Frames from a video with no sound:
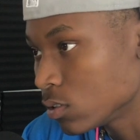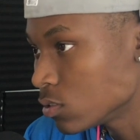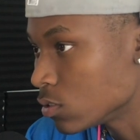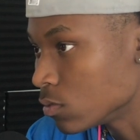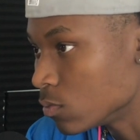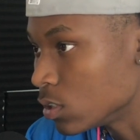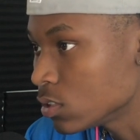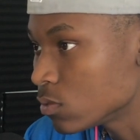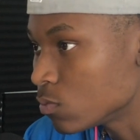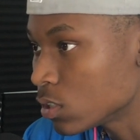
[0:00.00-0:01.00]

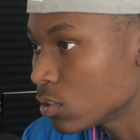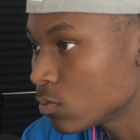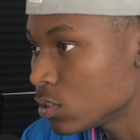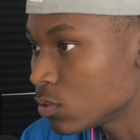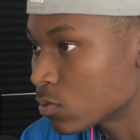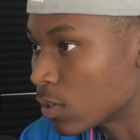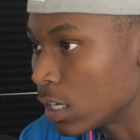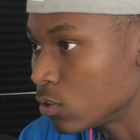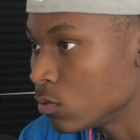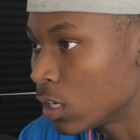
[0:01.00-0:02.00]
This is one of the reasons why
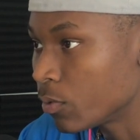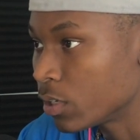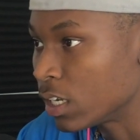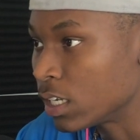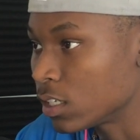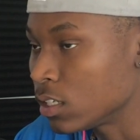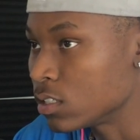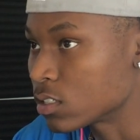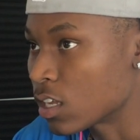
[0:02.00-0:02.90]
I do not want to have kids.